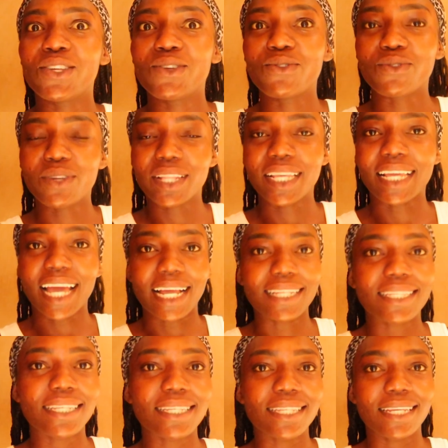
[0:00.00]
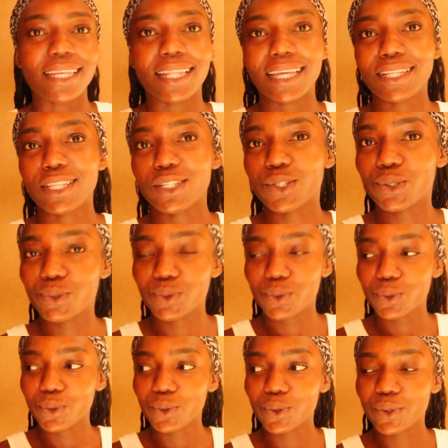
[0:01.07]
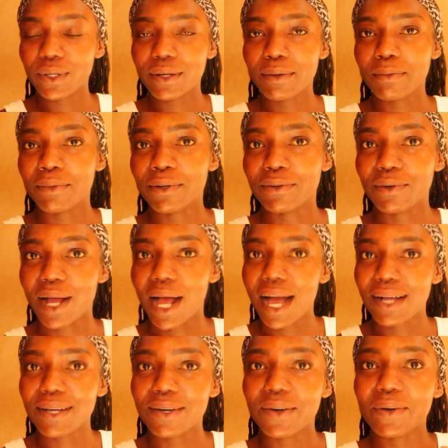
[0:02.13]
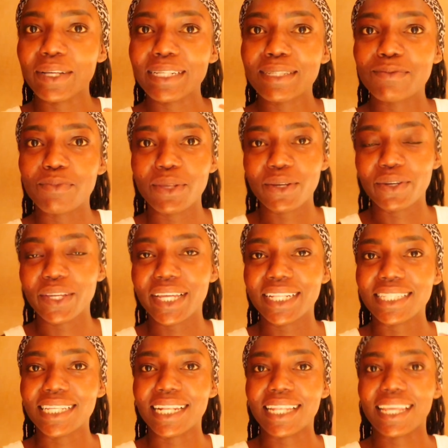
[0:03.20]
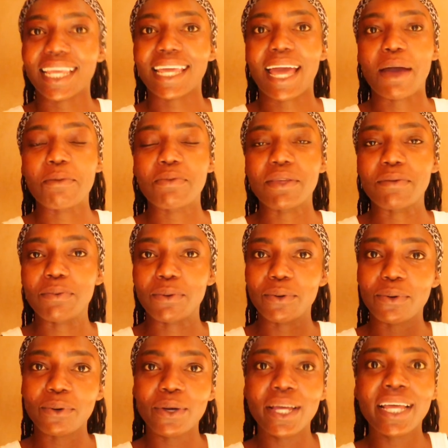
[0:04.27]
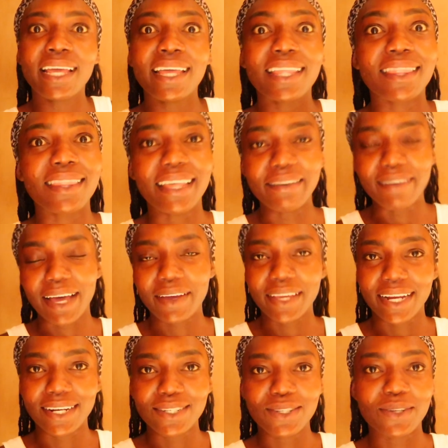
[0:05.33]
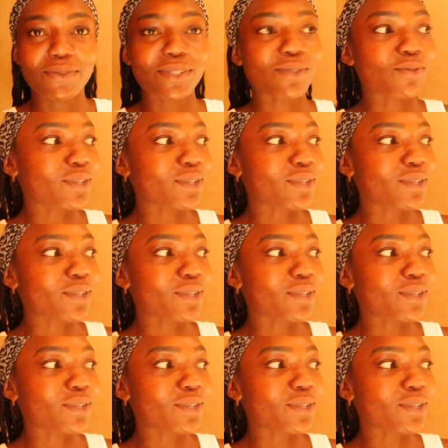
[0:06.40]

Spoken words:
you really got to see like the true Morocco experience and like how people live out here. So it was